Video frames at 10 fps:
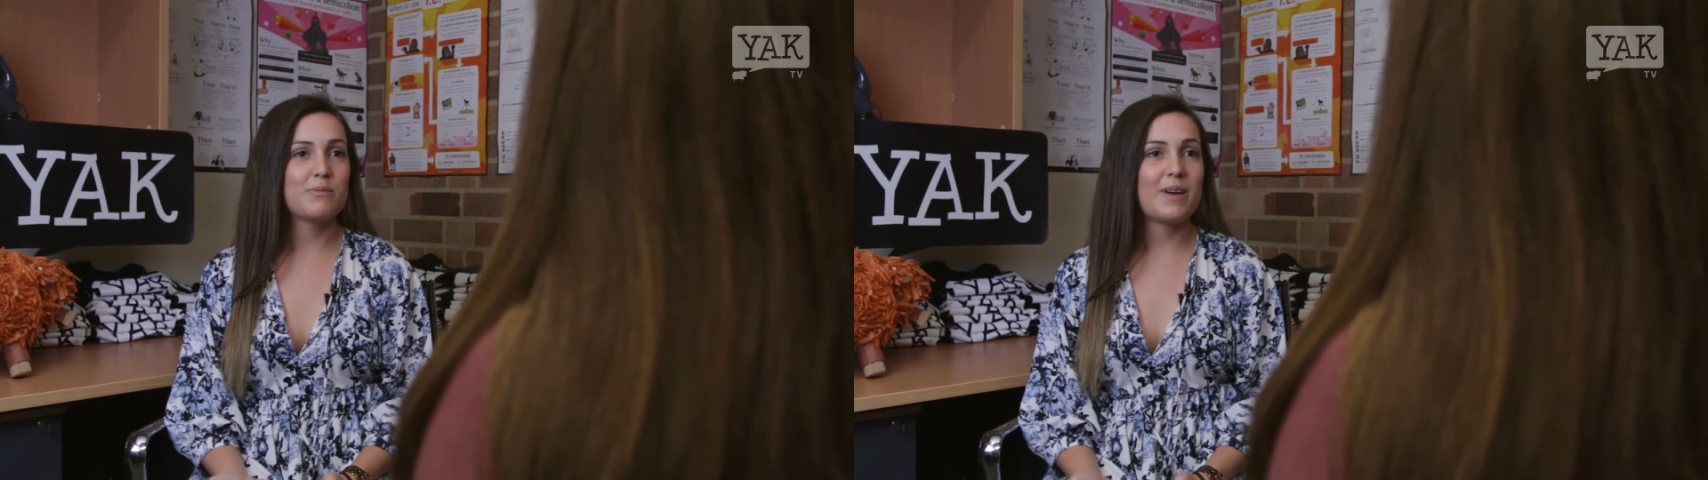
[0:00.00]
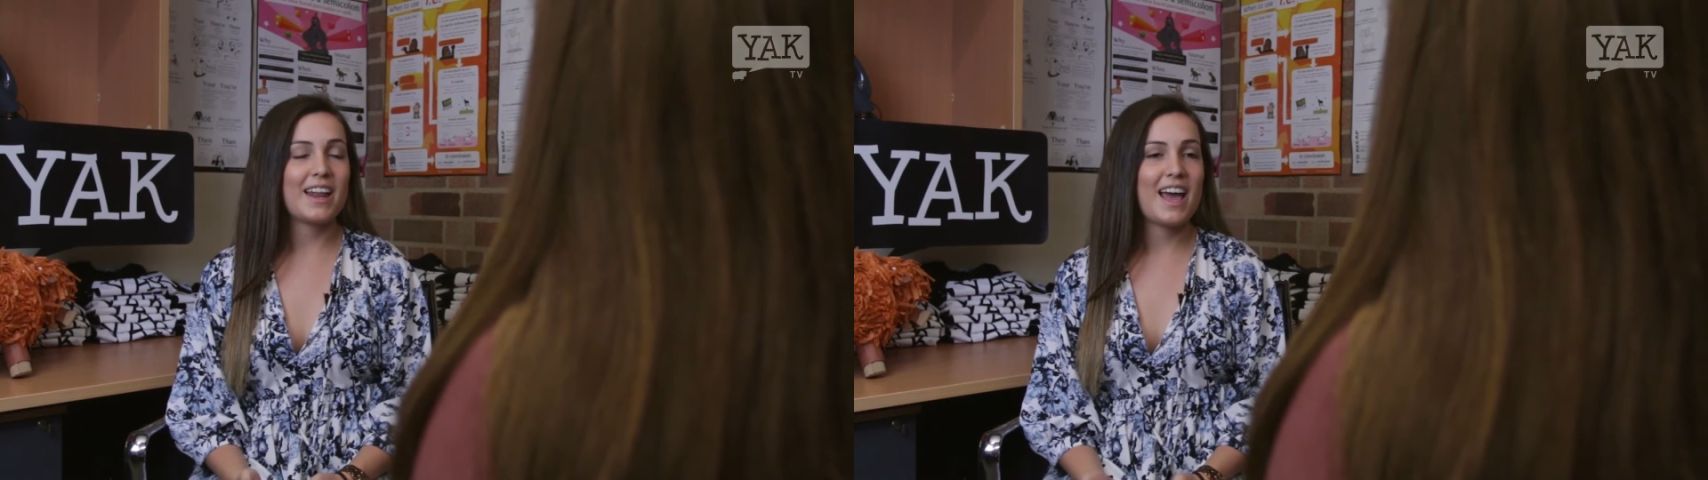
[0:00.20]

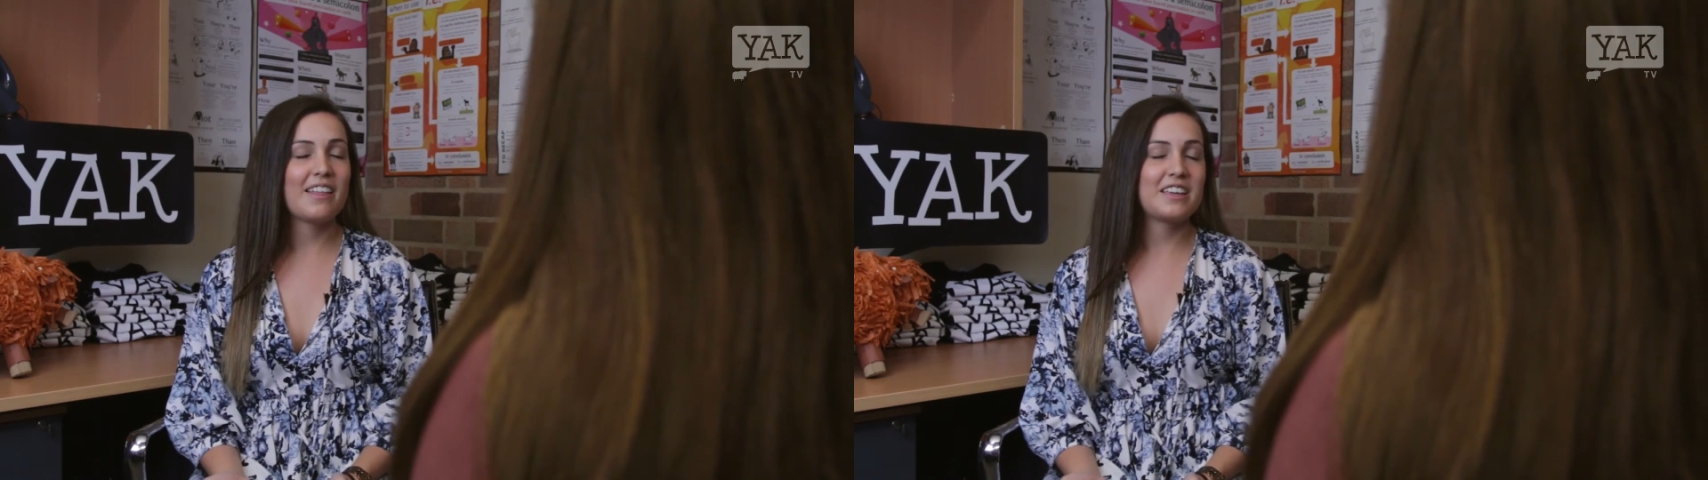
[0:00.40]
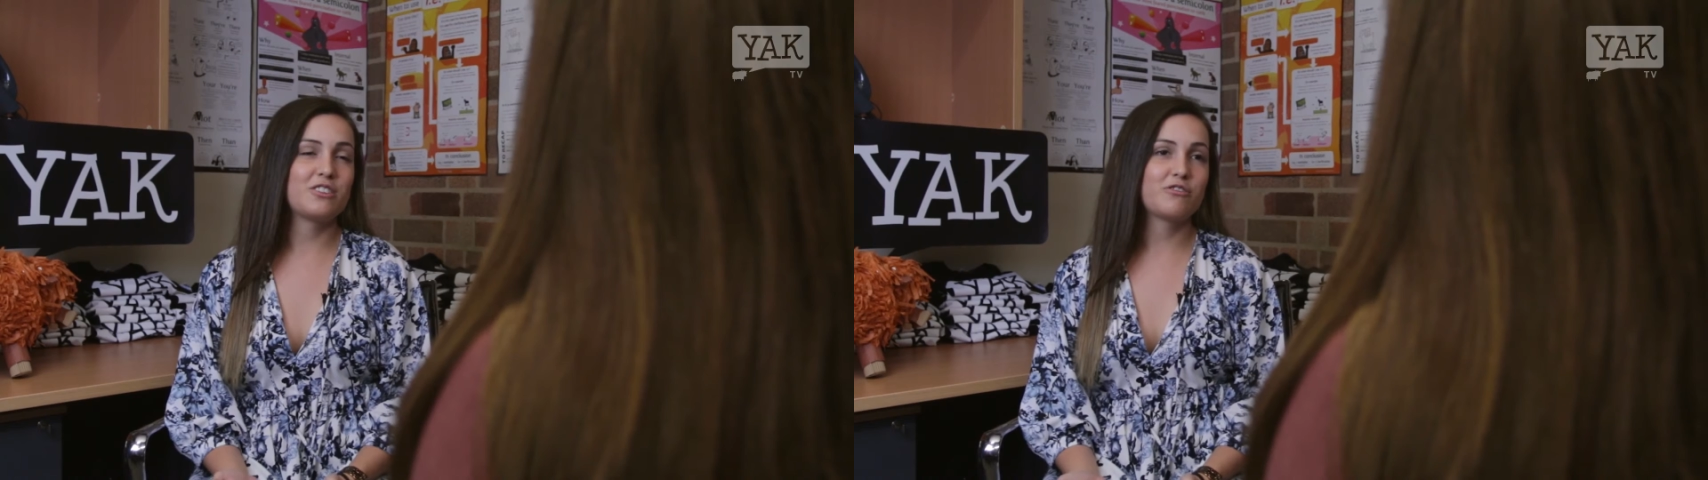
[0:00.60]
about how
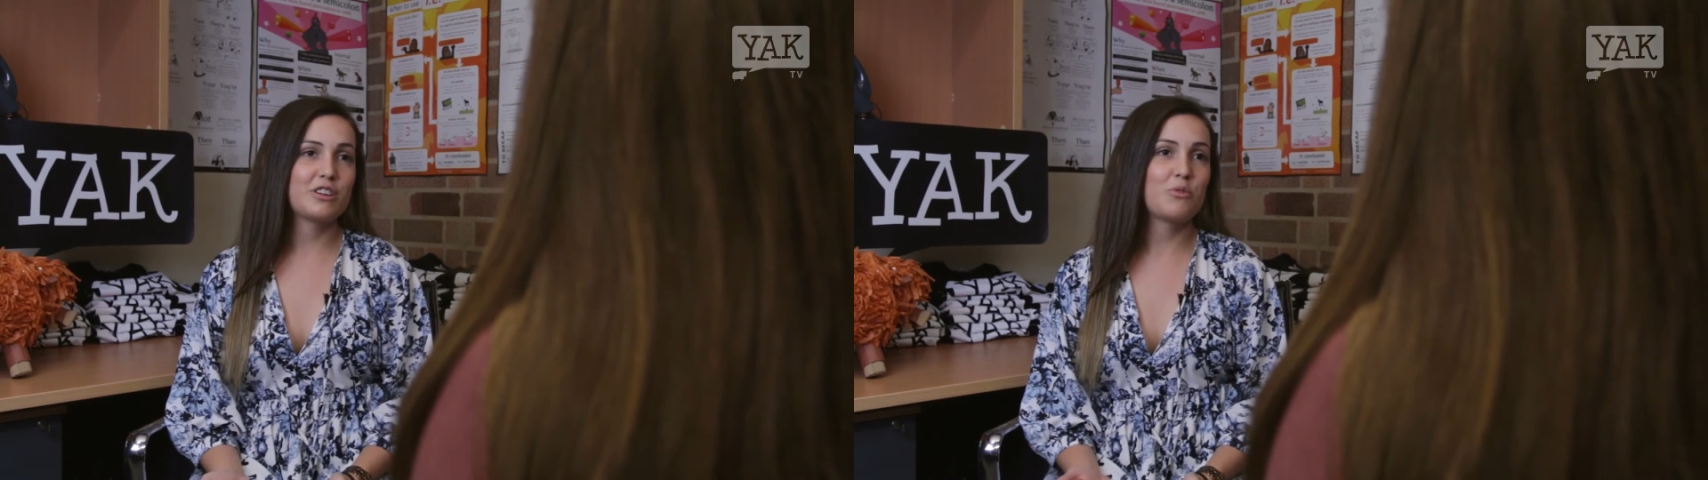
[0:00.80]
the industry